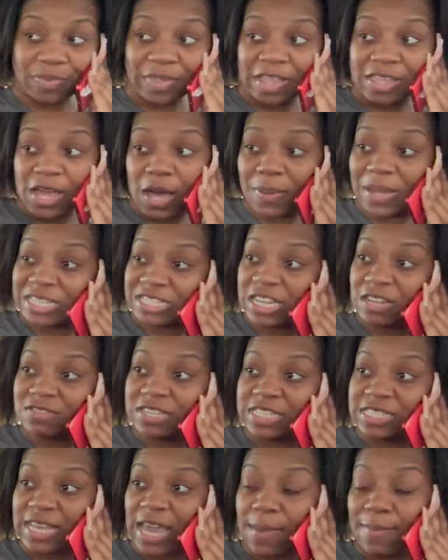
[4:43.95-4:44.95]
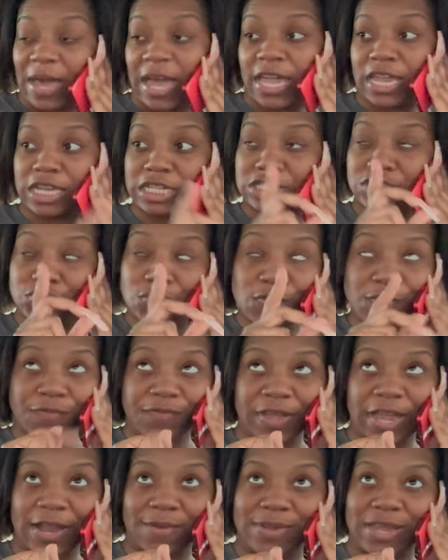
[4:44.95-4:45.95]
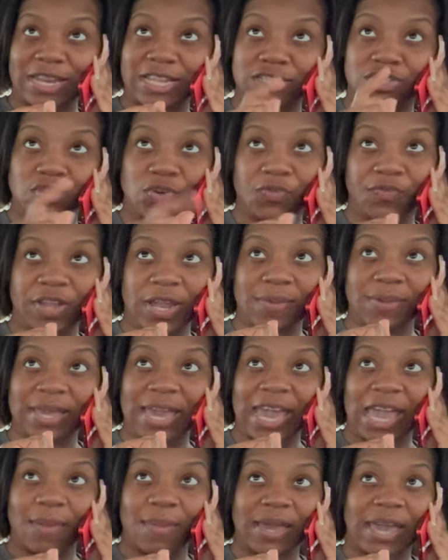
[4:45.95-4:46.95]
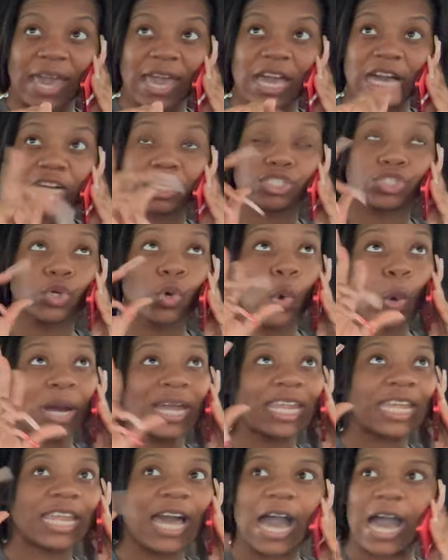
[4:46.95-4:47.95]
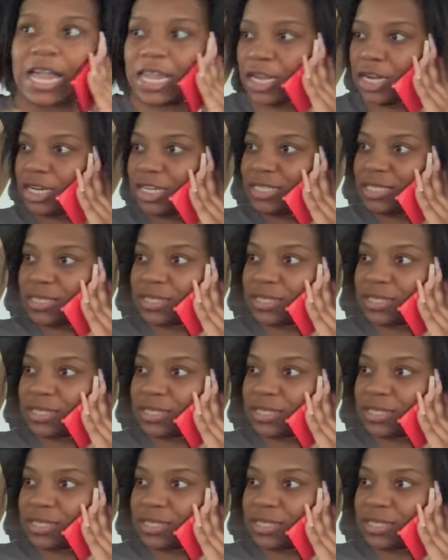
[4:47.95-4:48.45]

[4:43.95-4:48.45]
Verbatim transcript: Yo, her teeth just came out, and a tooth fairy, and a tooth fairy came and gave her twenty dollars.